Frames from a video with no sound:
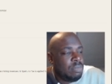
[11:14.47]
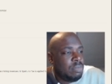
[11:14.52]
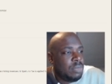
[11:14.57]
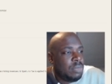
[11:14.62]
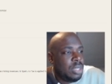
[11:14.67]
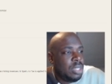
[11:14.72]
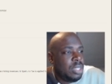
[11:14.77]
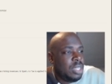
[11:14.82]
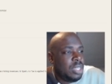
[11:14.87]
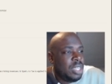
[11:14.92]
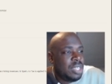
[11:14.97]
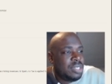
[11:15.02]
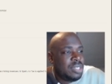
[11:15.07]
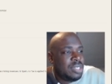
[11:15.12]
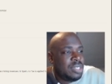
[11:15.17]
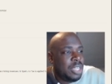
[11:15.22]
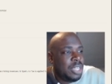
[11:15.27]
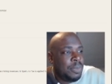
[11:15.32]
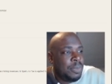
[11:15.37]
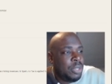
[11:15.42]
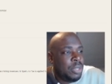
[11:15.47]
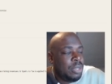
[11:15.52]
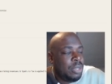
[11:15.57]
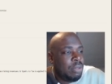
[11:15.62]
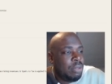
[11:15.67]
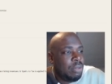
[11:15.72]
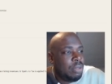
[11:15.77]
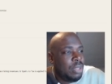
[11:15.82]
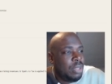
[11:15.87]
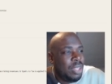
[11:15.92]
in the next segment,
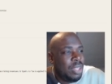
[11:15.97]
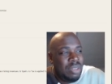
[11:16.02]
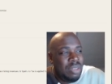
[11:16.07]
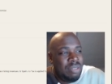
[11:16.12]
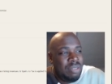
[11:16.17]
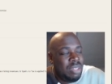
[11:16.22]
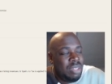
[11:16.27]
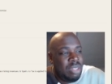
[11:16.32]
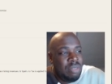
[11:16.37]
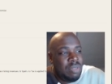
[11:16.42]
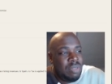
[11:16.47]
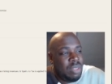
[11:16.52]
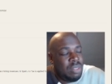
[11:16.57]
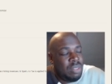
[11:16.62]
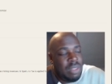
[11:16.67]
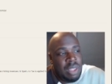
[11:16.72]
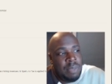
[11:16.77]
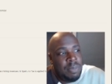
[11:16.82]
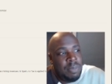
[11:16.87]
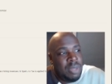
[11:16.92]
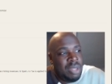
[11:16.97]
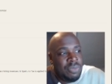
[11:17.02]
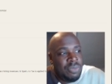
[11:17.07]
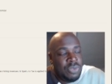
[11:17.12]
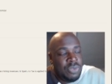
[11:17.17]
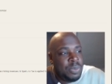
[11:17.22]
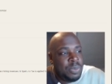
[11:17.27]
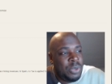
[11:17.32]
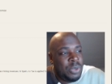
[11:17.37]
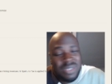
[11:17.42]
and the like my
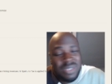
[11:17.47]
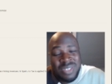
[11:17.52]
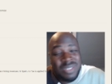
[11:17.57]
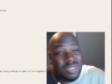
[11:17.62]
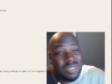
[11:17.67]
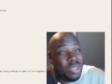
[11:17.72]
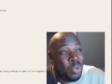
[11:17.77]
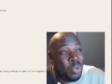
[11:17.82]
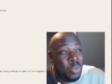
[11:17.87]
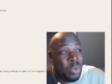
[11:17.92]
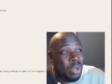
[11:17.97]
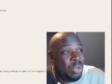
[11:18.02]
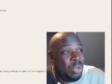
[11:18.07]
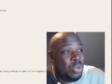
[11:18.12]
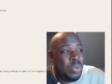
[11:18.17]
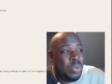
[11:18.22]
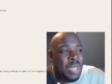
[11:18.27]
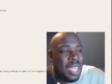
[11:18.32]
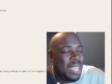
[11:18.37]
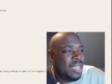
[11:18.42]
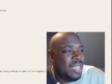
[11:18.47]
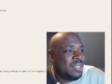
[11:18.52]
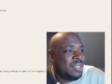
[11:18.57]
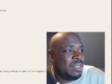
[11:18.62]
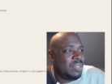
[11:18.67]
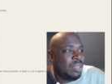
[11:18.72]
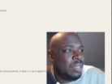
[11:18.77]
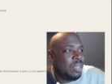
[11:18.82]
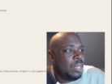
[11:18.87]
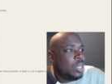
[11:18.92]
response is, so what? Who
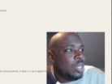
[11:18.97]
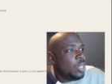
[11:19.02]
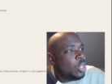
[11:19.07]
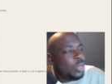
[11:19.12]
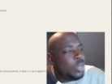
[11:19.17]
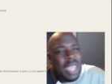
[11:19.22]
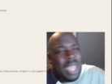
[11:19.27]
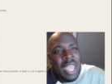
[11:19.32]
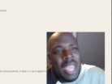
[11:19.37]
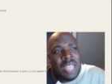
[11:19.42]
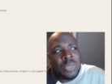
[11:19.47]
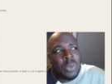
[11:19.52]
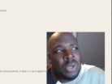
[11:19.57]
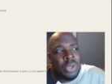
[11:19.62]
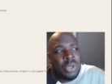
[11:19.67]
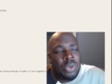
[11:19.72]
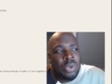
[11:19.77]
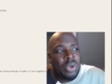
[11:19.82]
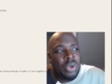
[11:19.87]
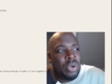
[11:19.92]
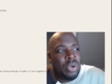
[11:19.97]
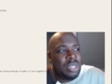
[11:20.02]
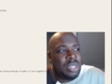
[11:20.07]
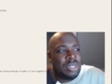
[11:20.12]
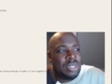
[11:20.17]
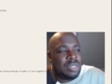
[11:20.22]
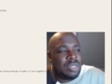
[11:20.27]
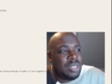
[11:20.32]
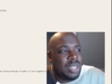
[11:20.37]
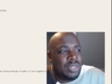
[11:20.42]
cares? Who cares what KuCoin
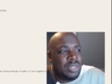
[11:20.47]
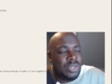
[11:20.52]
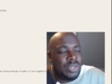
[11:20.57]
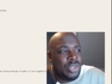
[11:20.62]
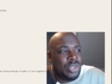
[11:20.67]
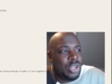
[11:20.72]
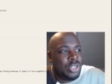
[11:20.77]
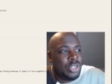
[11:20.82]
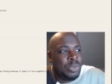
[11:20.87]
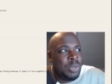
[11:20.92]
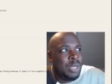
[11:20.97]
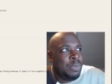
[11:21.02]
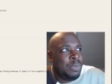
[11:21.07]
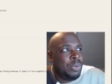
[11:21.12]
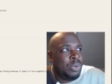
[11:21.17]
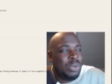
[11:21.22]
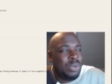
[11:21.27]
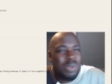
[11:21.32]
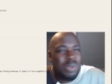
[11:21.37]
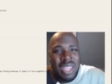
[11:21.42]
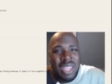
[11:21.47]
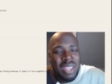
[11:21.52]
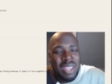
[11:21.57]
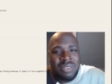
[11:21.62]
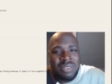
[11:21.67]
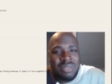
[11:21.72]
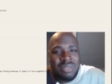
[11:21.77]
decide to charge people? Who cares?